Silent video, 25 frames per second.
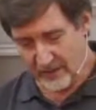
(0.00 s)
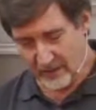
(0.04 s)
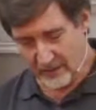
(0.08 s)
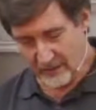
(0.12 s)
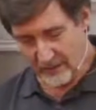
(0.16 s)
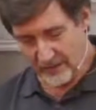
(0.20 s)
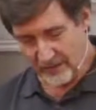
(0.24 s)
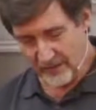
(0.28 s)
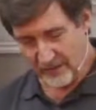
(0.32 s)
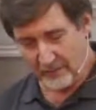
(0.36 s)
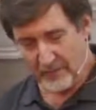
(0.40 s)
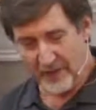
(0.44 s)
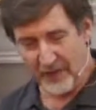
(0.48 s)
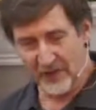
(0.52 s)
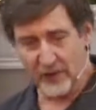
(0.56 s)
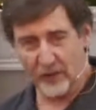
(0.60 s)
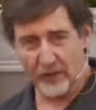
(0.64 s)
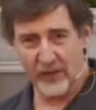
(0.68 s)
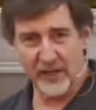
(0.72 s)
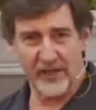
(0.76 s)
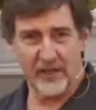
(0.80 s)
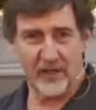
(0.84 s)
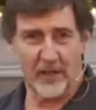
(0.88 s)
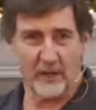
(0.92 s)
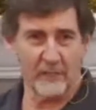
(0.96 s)
Somebody's
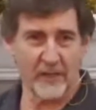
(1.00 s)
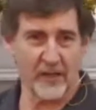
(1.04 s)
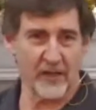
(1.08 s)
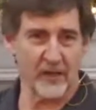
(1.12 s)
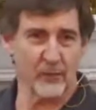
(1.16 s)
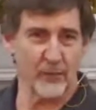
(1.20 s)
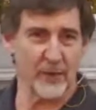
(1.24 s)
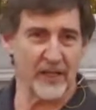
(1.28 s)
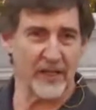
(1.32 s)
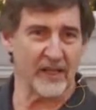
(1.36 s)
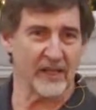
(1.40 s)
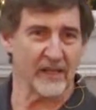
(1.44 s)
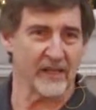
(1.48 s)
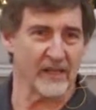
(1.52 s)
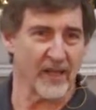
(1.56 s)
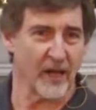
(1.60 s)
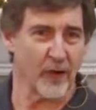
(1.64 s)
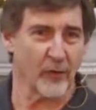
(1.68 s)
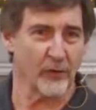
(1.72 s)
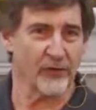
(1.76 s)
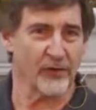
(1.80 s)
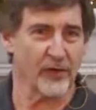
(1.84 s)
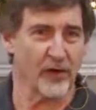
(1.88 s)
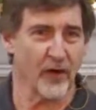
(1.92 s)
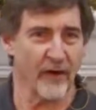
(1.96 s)
already come in. We didn't
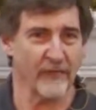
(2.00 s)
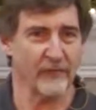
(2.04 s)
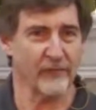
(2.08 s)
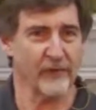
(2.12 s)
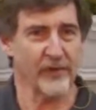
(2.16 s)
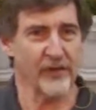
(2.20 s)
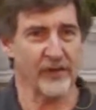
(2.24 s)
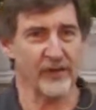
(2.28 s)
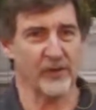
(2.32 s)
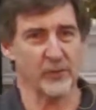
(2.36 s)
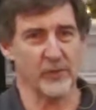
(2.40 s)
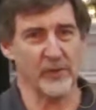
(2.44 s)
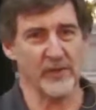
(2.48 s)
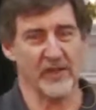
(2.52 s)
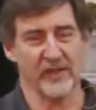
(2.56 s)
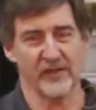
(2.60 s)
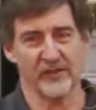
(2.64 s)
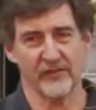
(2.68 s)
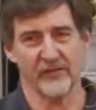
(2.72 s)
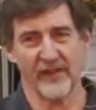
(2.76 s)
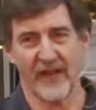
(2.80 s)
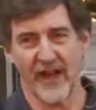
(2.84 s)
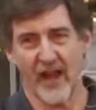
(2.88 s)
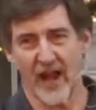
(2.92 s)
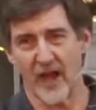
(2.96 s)
count the offering this week because
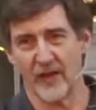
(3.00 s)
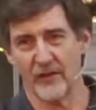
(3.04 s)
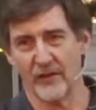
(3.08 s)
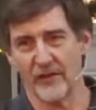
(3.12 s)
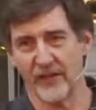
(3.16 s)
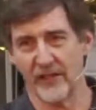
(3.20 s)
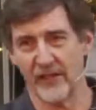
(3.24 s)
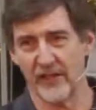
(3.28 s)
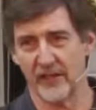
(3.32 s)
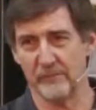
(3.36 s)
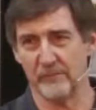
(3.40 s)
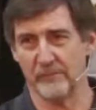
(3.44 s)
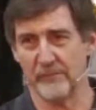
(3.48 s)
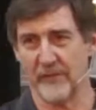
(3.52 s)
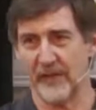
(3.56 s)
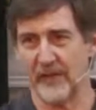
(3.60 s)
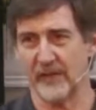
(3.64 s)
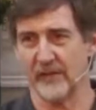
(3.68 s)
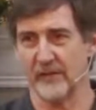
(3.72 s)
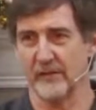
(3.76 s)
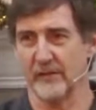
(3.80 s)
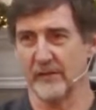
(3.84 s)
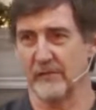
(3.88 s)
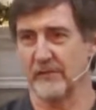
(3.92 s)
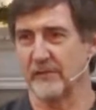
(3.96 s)
of the holiday,
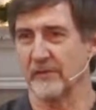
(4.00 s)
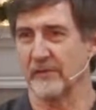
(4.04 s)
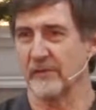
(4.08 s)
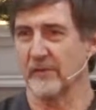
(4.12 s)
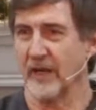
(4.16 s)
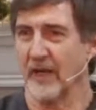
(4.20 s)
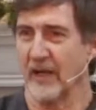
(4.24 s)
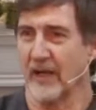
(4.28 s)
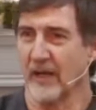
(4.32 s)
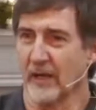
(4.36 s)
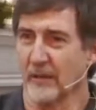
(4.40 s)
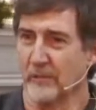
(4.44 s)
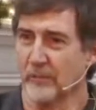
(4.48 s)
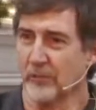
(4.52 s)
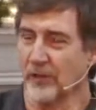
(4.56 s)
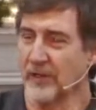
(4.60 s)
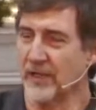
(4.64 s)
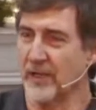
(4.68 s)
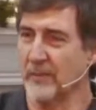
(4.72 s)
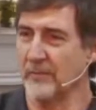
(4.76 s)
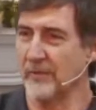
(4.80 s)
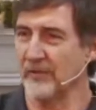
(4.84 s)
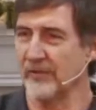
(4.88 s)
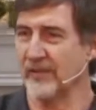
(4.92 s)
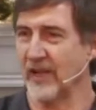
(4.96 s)
and our
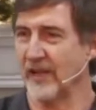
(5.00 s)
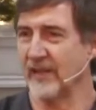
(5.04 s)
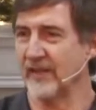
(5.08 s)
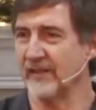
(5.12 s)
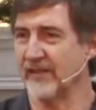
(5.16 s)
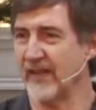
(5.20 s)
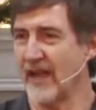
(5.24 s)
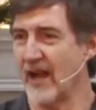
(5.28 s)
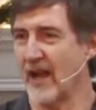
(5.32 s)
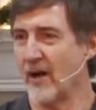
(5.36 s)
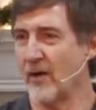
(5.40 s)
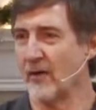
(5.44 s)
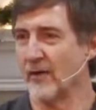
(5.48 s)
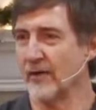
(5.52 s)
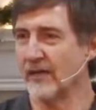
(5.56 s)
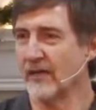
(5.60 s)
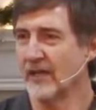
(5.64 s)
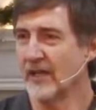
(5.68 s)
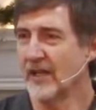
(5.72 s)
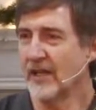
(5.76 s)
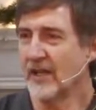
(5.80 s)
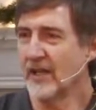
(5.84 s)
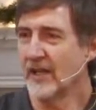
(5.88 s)
bookkeeper's out of town.